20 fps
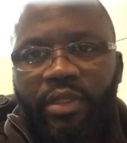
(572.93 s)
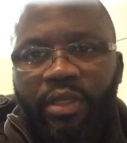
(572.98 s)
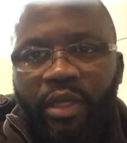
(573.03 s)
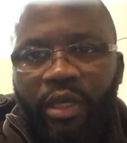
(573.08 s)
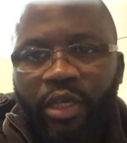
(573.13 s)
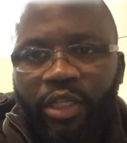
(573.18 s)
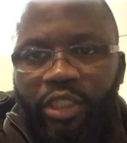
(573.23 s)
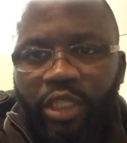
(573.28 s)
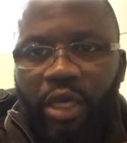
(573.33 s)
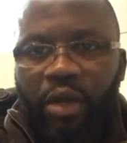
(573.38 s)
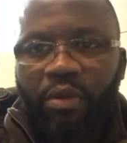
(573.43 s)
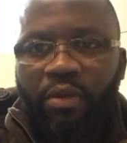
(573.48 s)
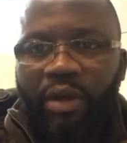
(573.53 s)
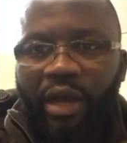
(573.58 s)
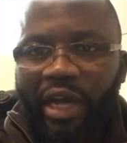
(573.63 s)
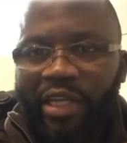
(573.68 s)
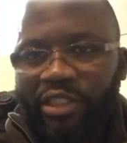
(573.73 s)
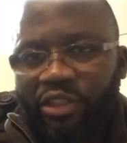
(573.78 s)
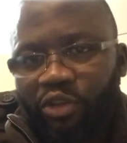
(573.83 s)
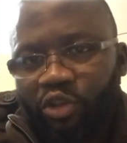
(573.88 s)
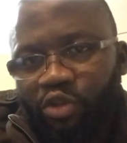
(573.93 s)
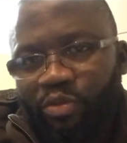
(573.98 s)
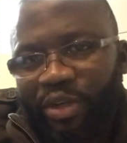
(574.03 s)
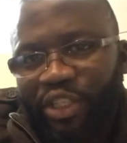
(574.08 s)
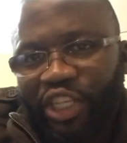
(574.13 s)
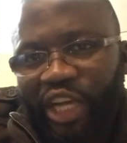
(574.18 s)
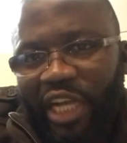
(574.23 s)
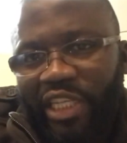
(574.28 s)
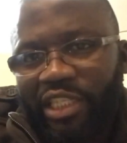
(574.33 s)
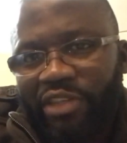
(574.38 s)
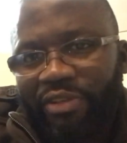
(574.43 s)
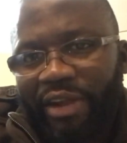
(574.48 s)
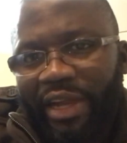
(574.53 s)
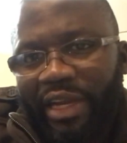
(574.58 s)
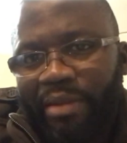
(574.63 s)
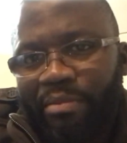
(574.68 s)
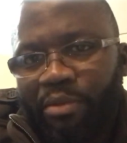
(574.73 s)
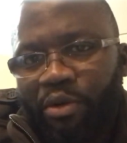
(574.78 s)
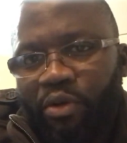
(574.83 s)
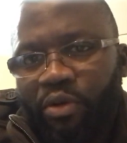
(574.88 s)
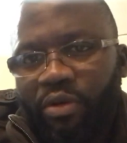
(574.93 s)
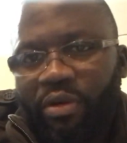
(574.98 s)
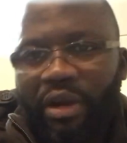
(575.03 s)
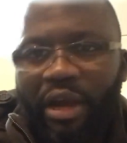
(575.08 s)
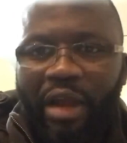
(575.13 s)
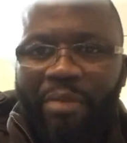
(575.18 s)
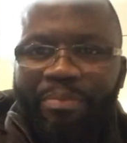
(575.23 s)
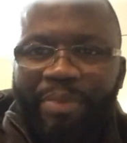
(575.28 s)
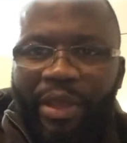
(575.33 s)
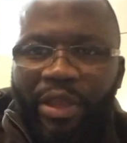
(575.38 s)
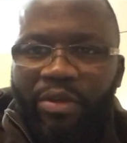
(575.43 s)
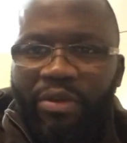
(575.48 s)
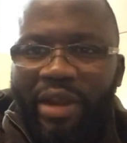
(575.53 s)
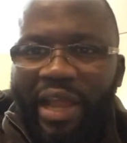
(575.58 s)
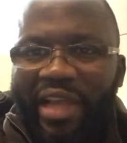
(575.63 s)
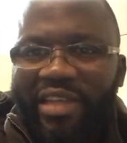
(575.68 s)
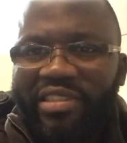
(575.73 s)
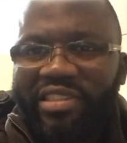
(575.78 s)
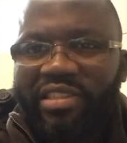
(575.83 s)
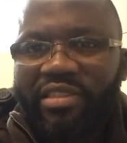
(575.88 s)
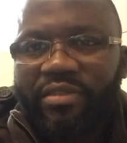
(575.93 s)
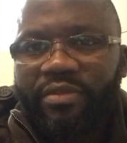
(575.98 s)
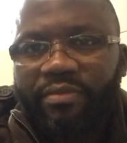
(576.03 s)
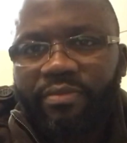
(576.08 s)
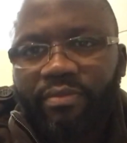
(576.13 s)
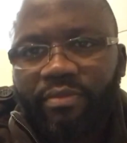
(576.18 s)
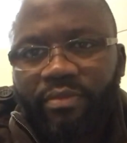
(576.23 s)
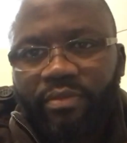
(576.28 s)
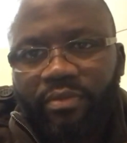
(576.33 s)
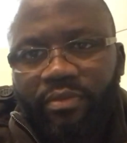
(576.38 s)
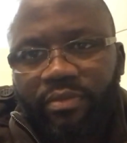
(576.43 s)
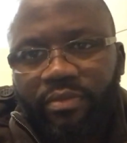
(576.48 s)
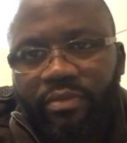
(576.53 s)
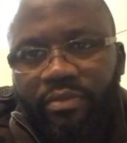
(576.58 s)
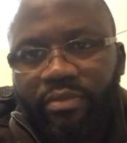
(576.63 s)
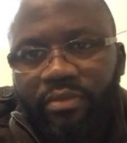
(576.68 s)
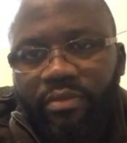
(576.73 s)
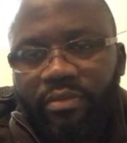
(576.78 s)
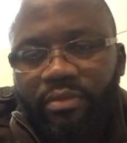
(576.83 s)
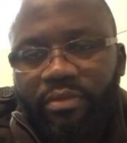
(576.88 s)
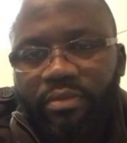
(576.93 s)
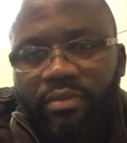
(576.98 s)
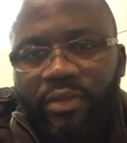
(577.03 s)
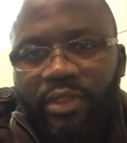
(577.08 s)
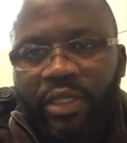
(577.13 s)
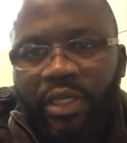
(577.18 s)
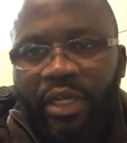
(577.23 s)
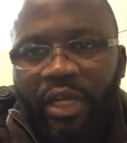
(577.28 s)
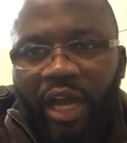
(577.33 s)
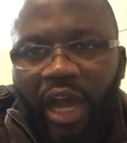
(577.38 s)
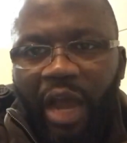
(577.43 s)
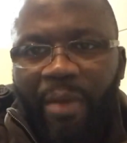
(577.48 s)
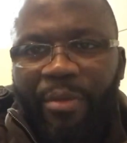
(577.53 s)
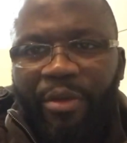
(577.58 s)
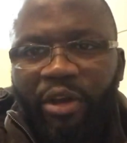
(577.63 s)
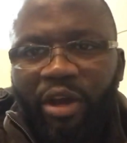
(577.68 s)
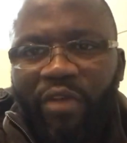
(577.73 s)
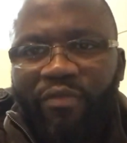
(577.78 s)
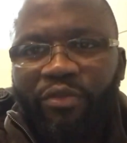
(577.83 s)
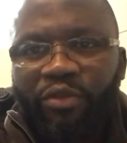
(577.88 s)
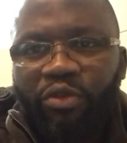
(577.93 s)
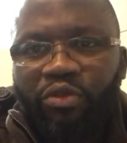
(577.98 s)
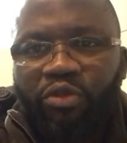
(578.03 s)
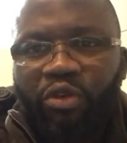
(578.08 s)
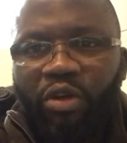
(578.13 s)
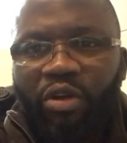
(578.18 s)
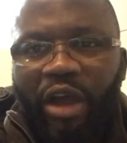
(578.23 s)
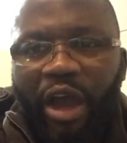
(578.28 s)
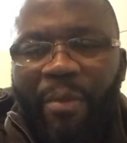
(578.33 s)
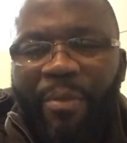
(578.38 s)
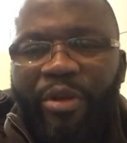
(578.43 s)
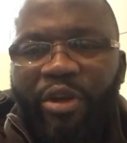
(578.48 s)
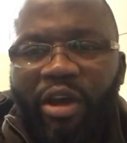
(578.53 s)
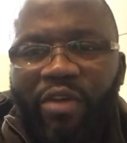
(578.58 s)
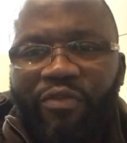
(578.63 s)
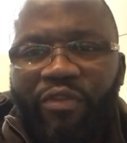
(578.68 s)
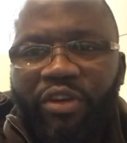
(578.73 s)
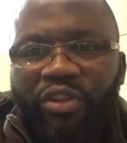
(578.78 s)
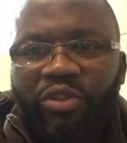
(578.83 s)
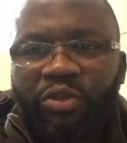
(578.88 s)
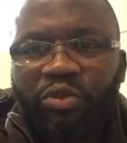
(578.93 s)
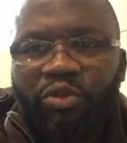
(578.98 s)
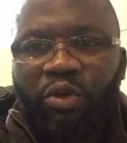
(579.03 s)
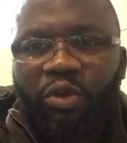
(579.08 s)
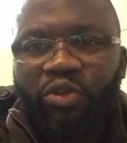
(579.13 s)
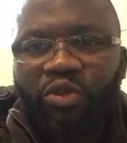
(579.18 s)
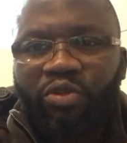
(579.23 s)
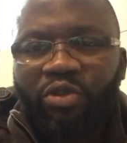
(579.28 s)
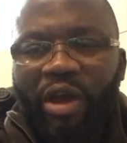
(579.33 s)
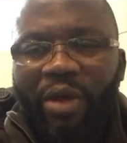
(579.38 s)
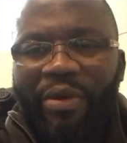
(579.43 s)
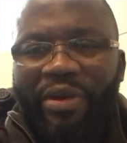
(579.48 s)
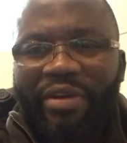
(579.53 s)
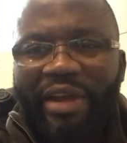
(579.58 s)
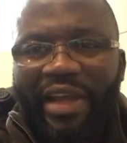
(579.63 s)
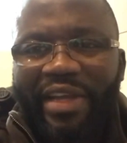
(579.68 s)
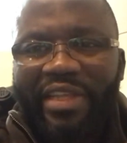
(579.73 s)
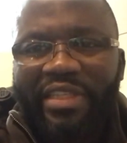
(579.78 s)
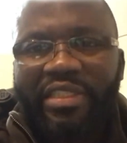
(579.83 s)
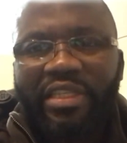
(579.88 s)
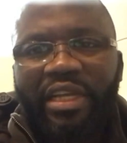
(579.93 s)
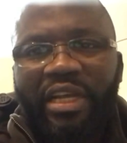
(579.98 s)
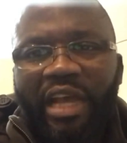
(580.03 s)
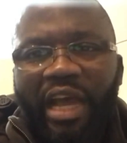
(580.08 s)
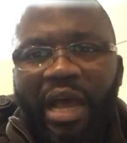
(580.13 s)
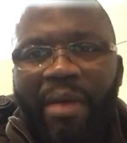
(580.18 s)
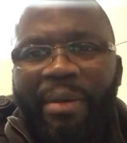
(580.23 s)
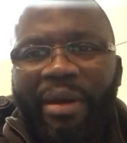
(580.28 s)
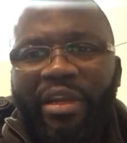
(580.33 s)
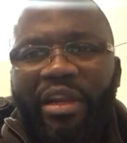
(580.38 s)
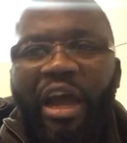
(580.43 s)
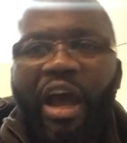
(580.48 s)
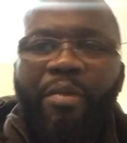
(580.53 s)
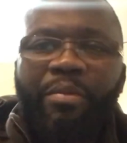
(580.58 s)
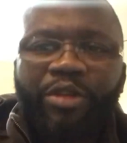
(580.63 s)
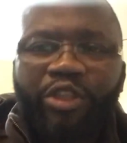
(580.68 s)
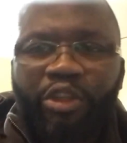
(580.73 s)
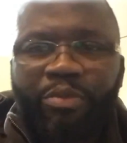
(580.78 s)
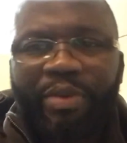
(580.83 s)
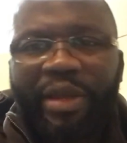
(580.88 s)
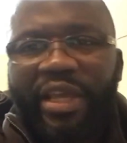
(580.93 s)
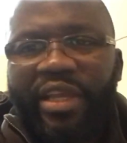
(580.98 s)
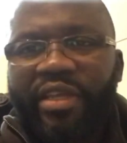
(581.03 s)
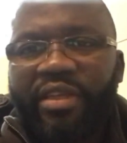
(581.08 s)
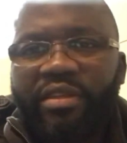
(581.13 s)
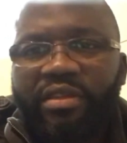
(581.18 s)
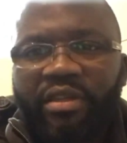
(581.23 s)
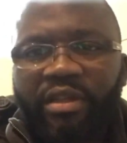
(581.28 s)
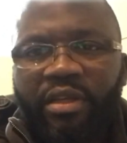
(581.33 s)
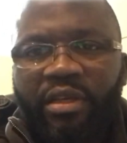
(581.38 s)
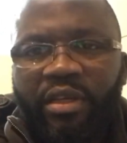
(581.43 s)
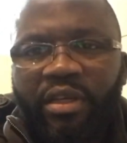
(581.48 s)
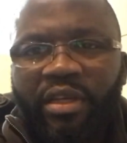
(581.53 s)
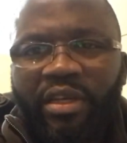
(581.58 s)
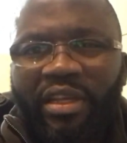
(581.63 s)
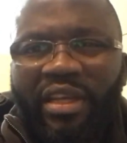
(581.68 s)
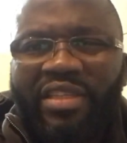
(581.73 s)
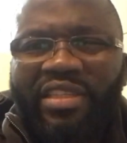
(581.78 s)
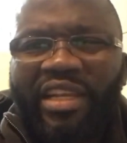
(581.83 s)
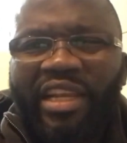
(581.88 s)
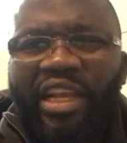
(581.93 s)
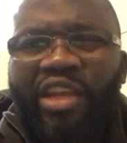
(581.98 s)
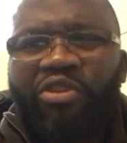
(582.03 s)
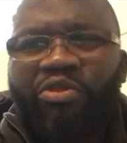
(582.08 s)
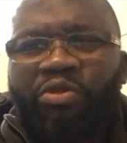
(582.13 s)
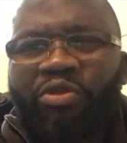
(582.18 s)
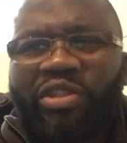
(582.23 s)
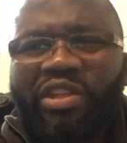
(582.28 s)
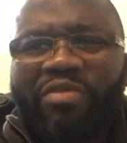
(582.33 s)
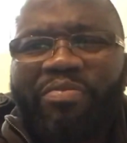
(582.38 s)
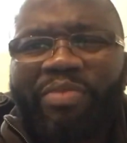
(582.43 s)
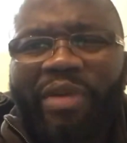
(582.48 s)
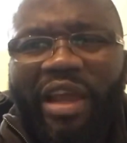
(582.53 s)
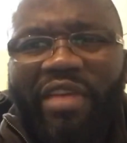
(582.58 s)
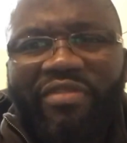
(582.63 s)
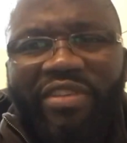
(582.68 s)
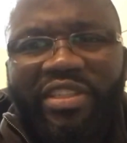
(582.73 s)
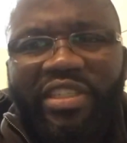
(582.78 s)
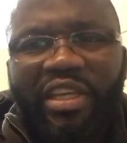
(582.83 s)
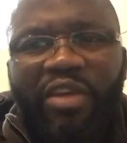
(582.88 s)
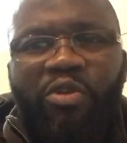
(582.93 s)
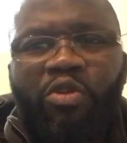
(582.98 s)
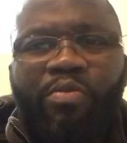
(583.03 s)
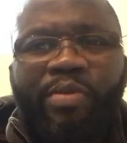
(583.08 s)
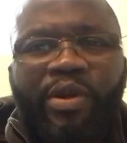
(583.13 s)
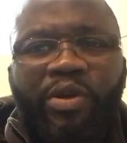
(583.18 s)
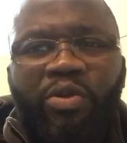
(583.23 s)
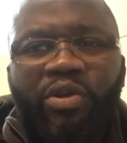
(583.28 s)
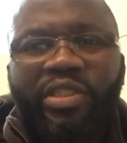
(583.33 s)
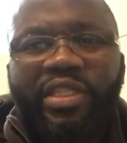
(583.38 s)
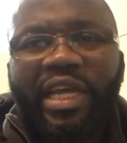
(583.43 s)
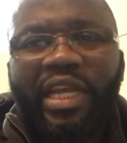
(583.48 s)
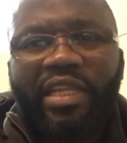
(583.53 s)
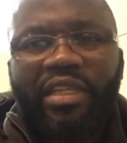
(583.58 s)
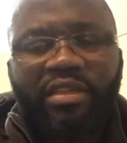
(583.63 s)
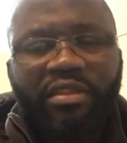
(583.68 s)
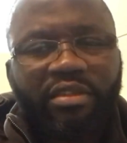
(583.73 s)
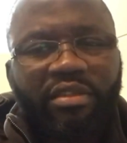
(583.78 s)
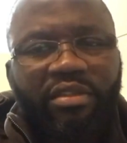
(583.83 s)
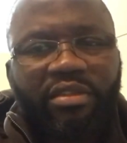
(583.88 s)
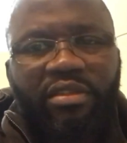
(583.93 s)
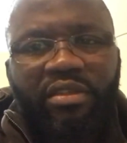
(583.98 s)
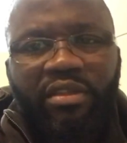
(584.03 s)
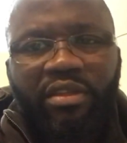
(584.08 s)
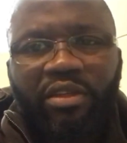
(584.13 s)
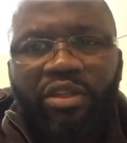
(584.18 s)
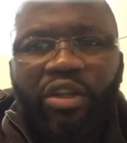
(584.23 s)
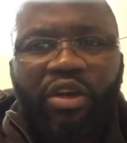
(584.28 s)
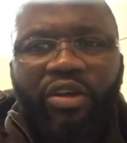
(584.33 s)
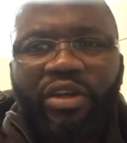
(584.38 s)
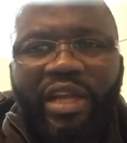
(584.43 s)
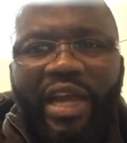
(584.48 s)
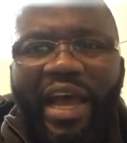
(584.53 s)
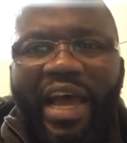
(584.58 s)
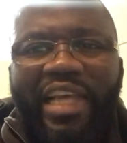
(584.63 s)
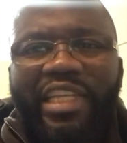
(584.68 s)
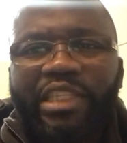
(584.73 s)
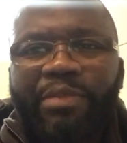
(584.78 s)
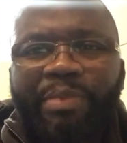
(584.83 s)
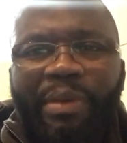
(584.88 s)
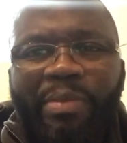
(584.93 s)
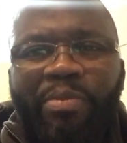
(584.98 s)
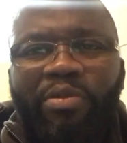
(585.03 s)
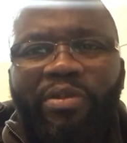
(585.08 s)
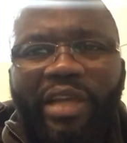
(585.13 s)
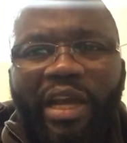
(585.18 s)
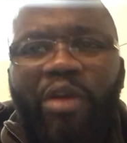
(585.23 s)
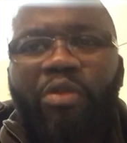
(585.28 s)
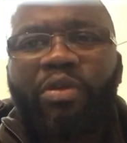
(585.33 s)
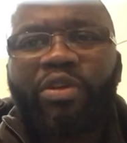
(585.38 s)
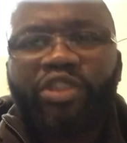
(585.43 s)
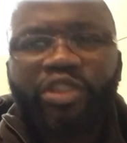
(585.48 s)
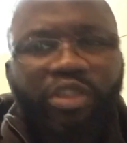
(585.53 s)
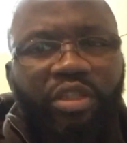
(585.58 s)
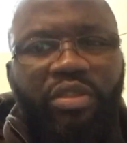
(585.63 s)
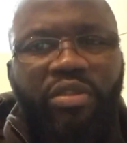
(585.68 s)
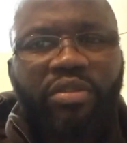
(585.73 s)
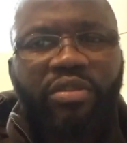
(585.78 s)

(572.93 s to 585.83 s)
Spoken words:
So, hasn't Uber charged the rider more and pay you less? How many of us do talk to our riders about how much you're paying? That's an intrusive privacy. Uber knows that. You're not going to ask people that question.